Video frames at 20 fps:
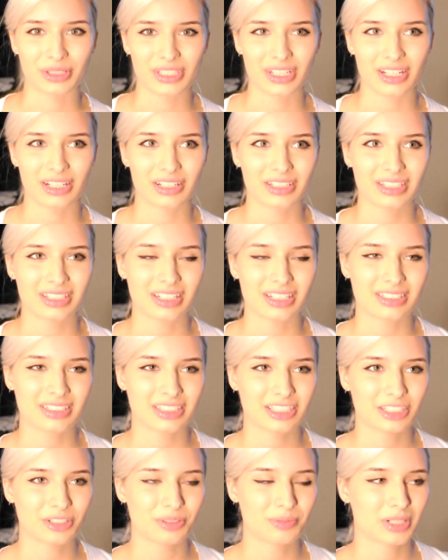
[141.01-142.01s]
because it
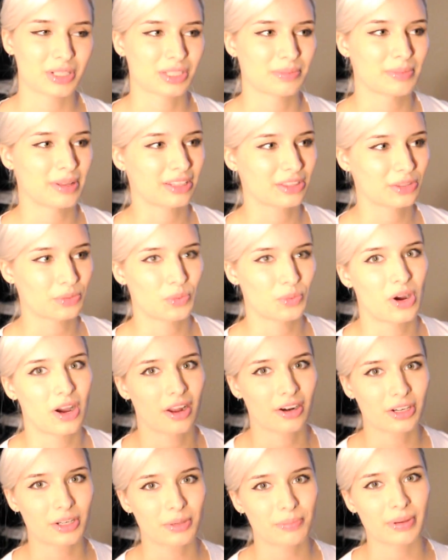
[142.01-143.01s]
doesn't so much smell like the
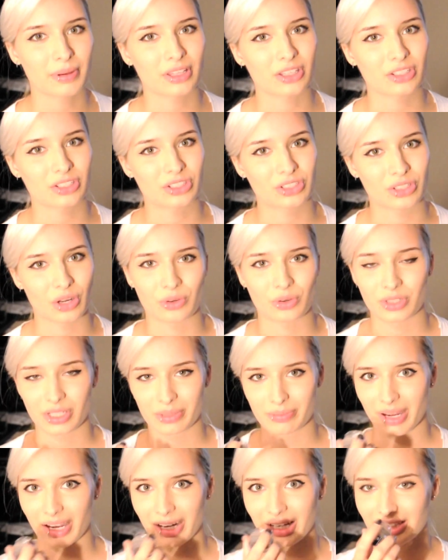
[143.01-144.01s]
water, but the
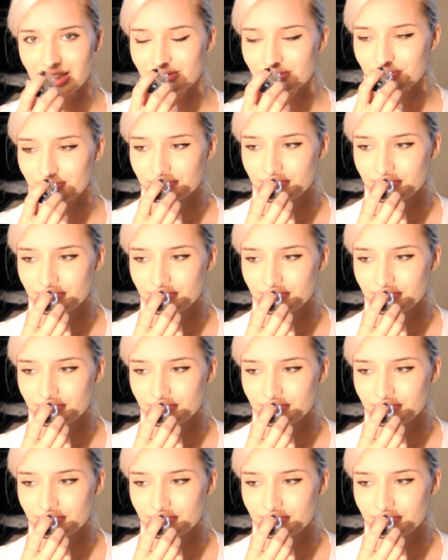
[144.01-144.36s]
stones by it.